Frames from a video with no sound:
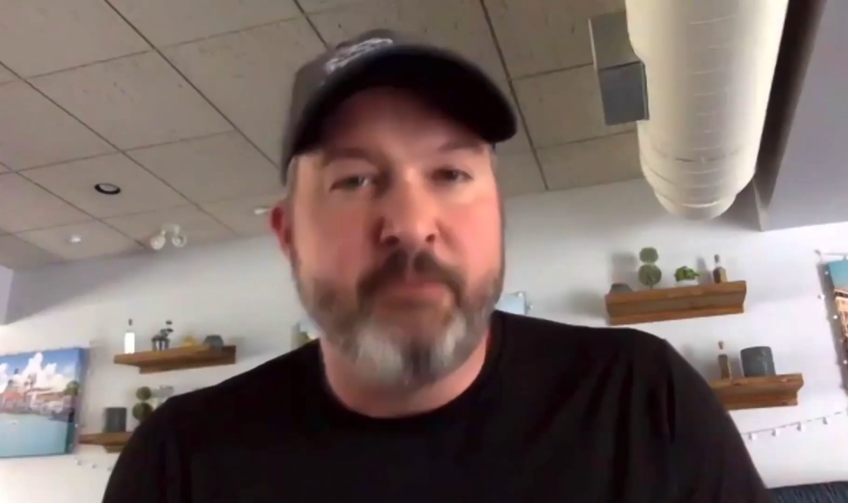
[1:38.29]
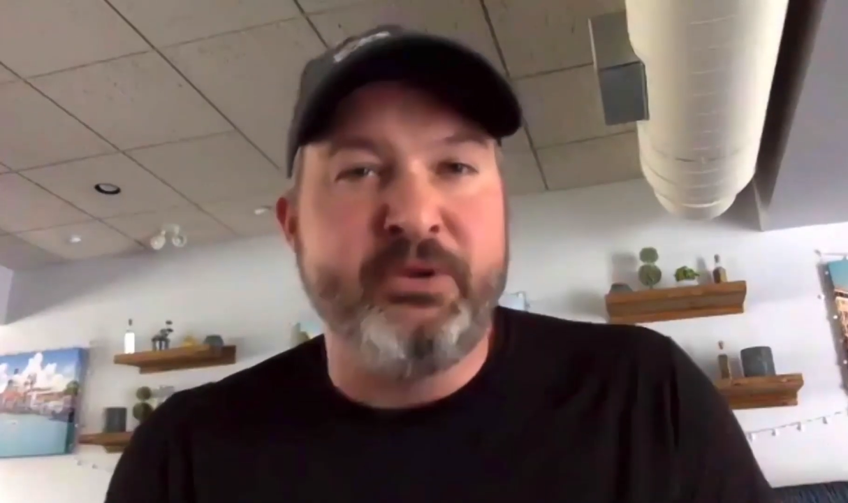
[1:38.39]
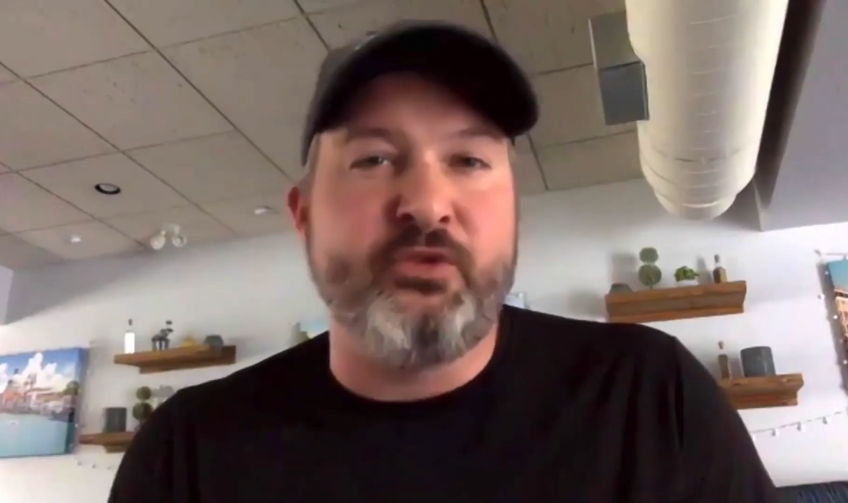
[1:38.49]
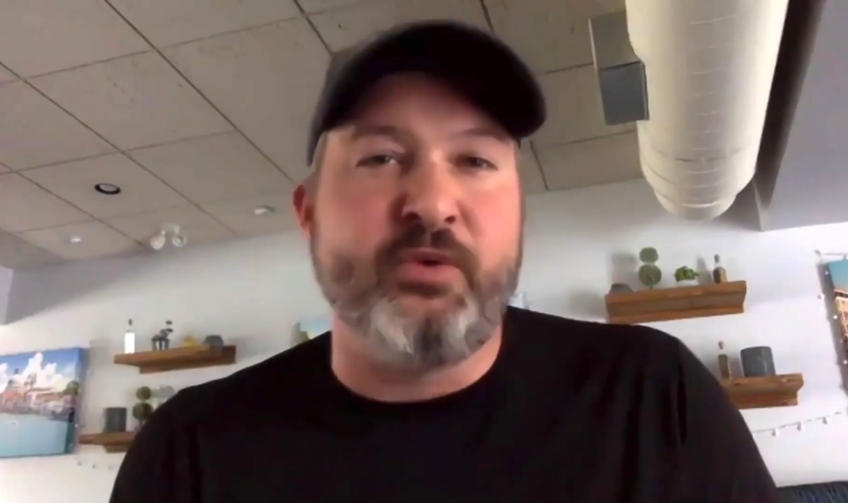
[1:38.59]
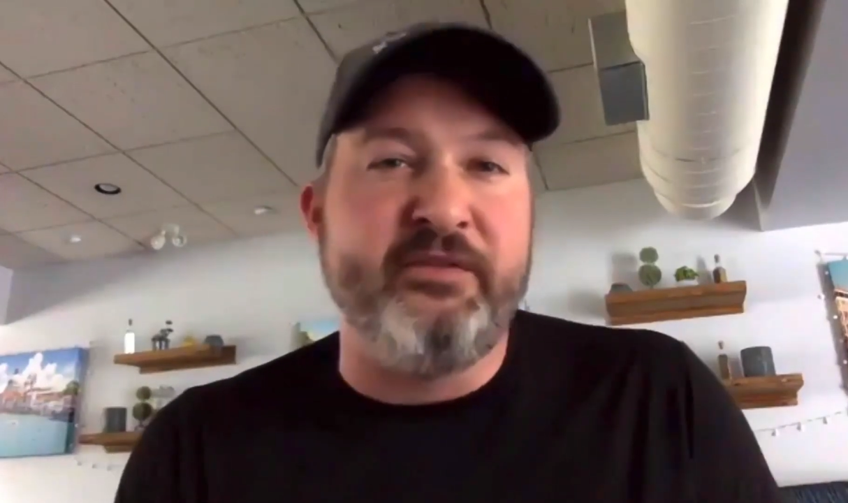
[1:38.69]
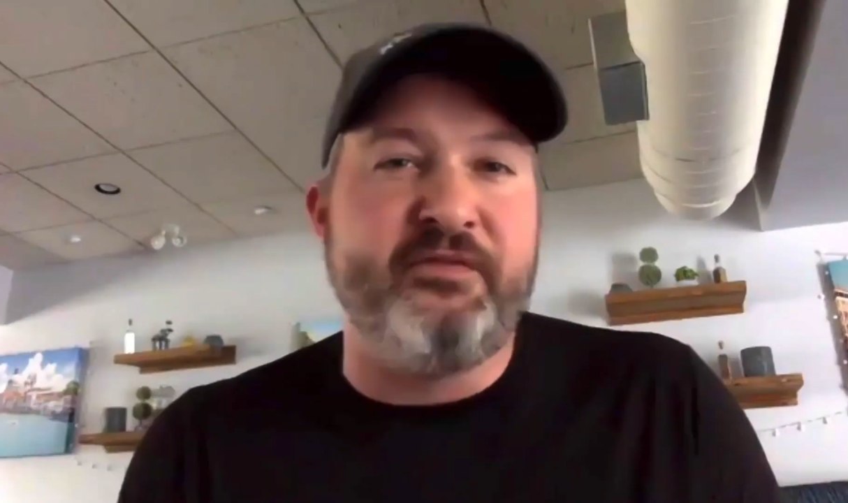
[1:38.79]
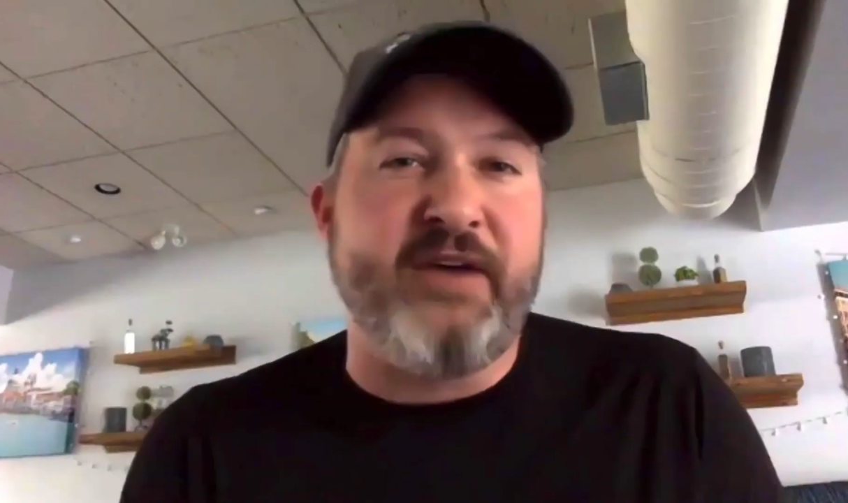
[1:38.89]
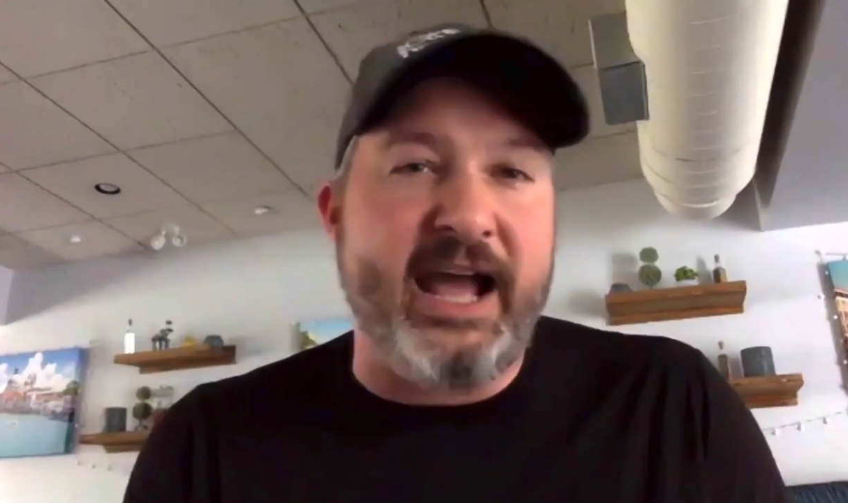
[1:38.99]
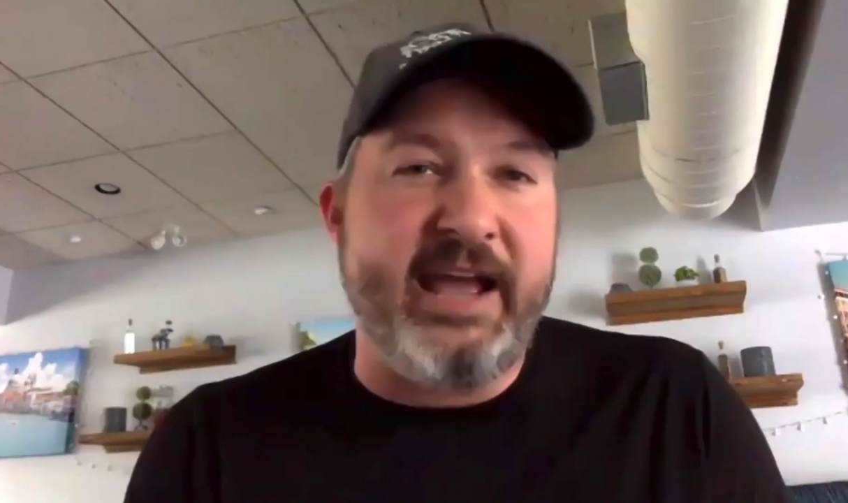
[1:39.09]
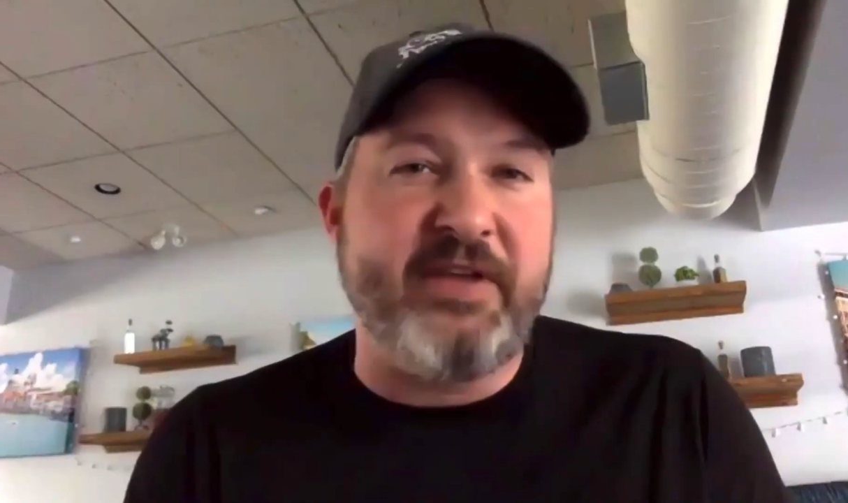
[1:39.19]
between
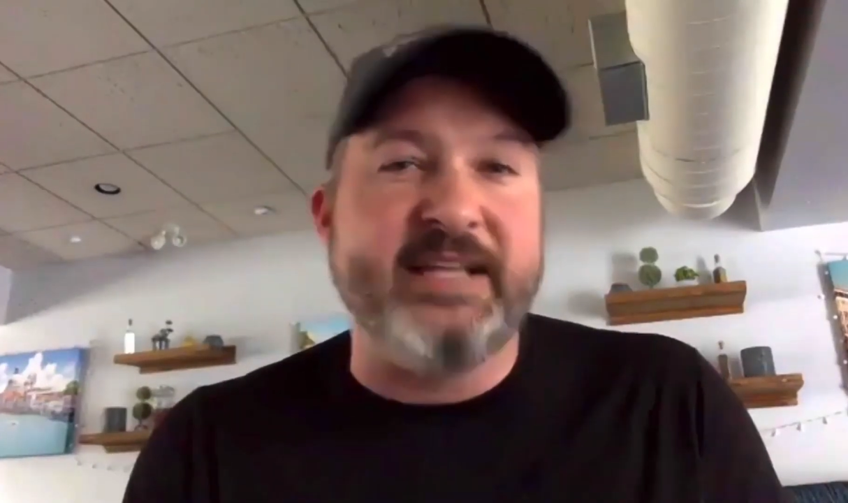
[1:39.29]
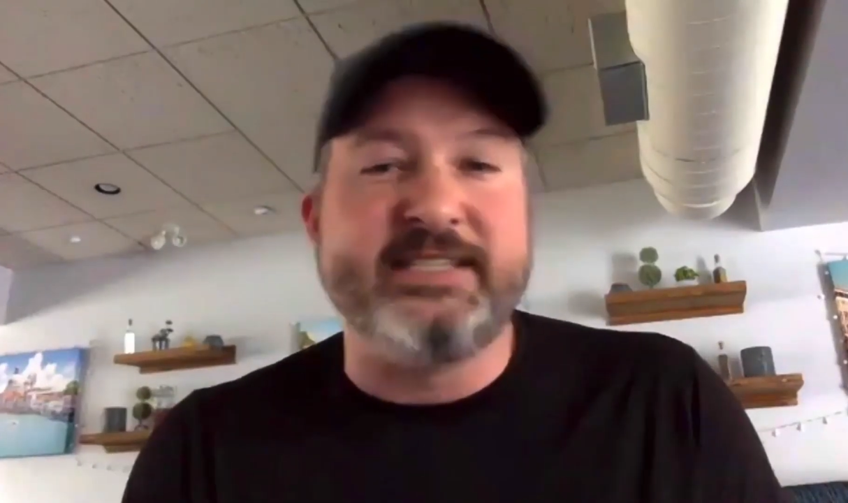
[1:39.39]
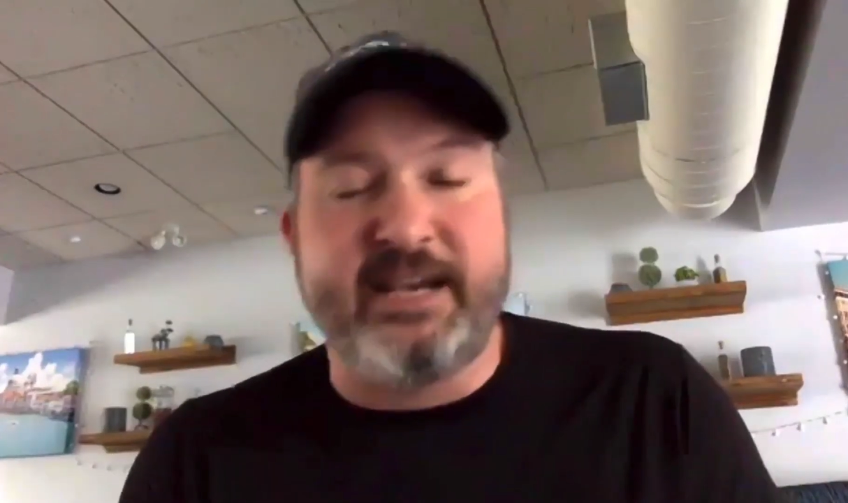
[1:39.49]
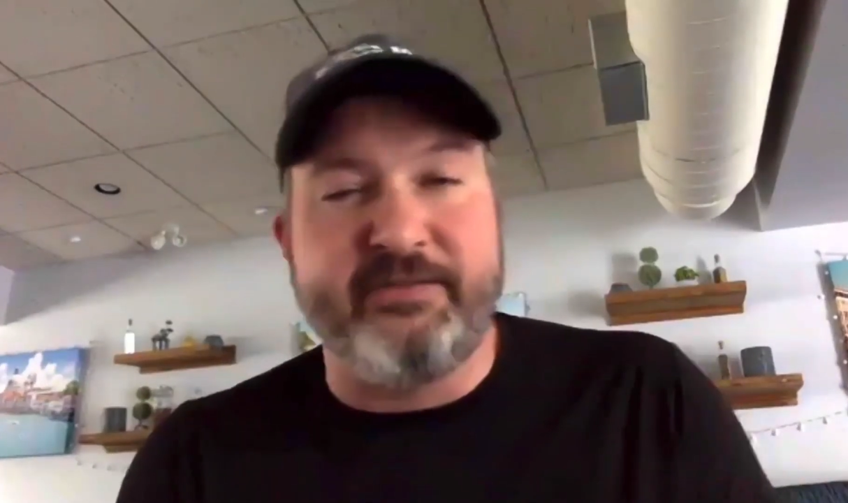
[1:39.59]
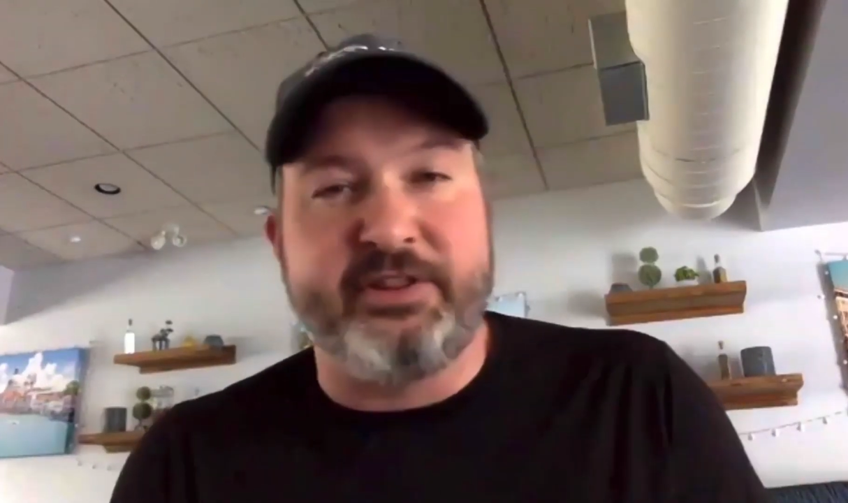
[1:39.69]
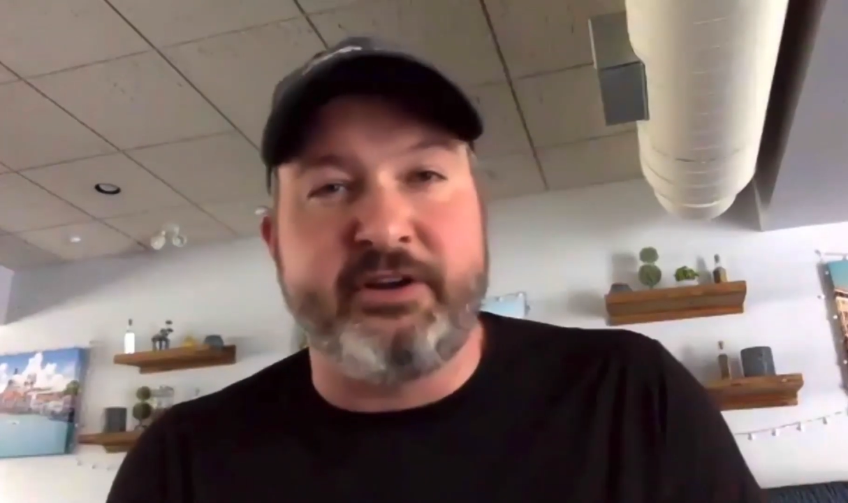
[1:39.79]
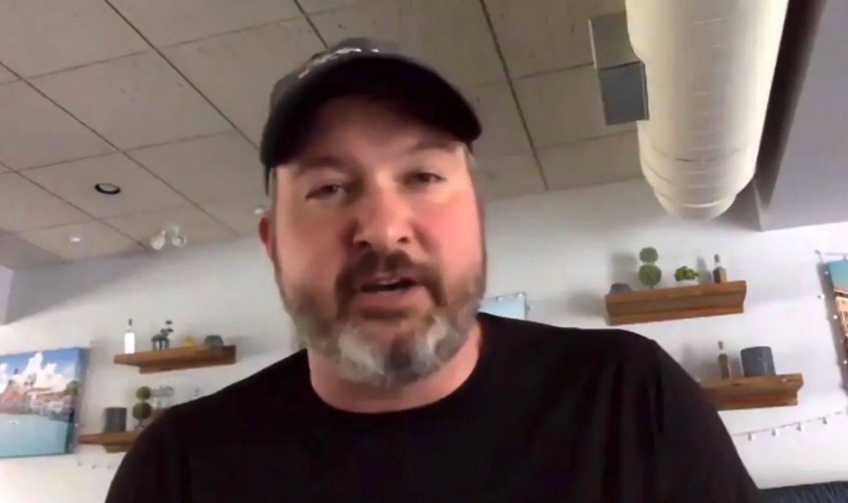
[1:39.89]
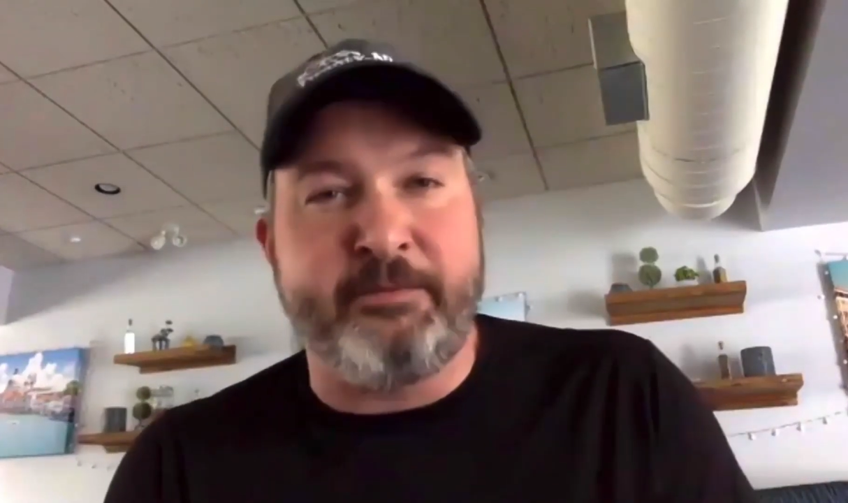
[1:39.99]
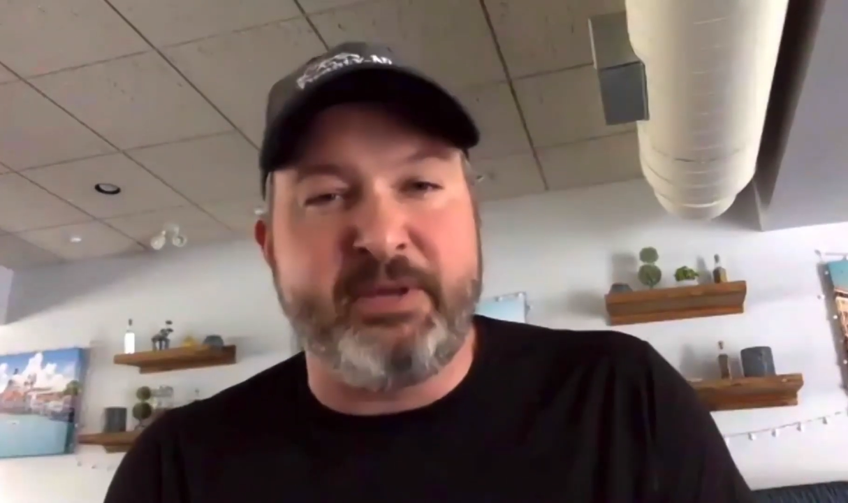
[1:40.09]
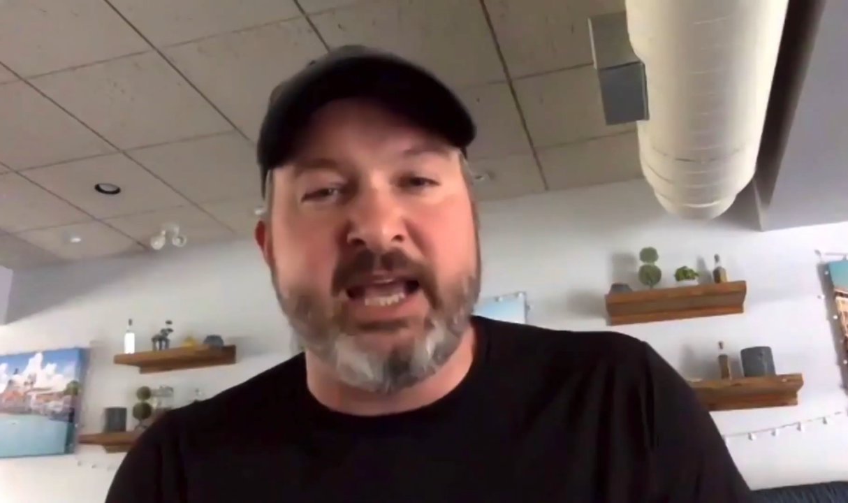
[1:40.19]
5 and
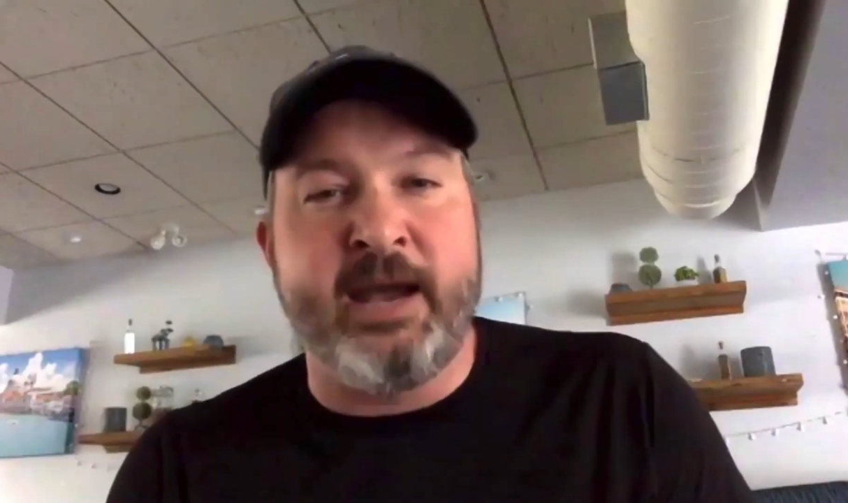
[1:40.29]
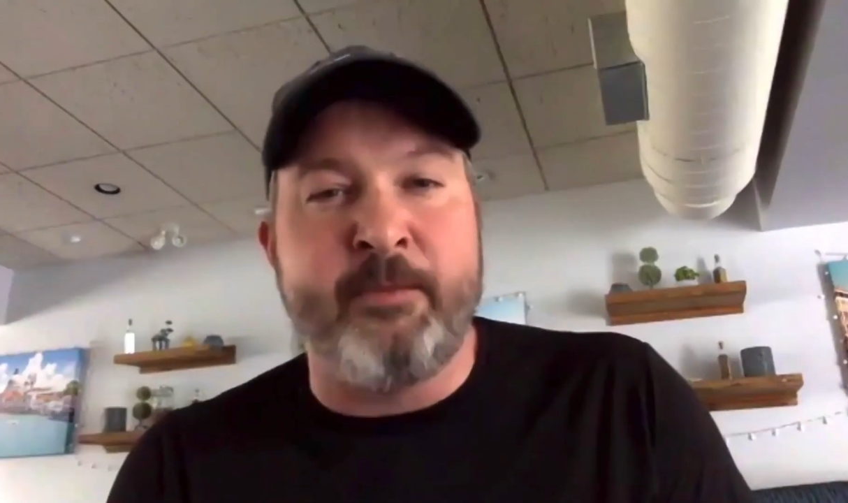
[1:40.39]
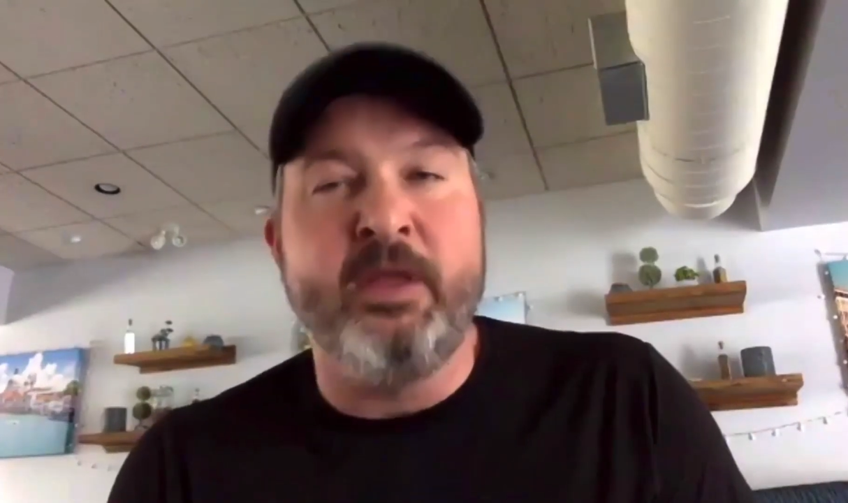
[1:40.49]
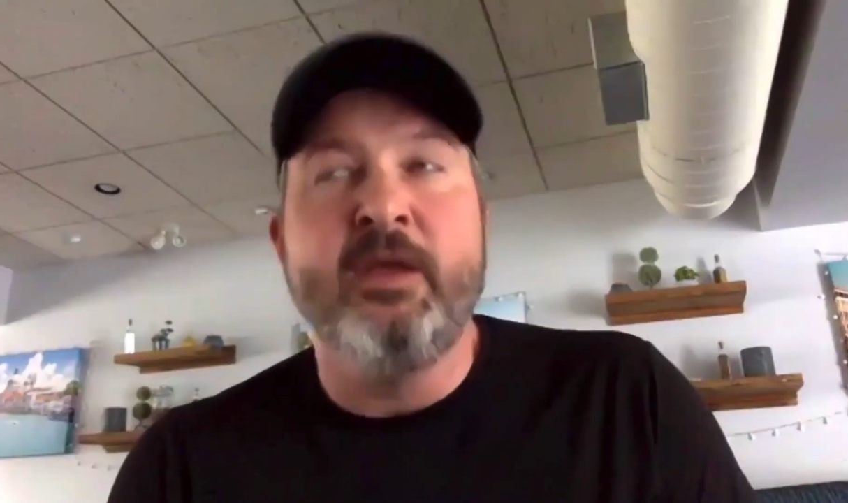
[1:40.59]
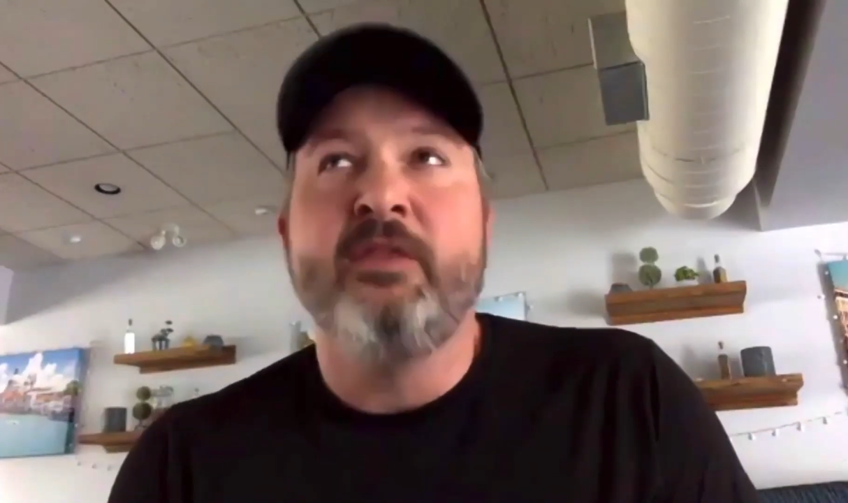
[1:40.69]
7:30 p.m.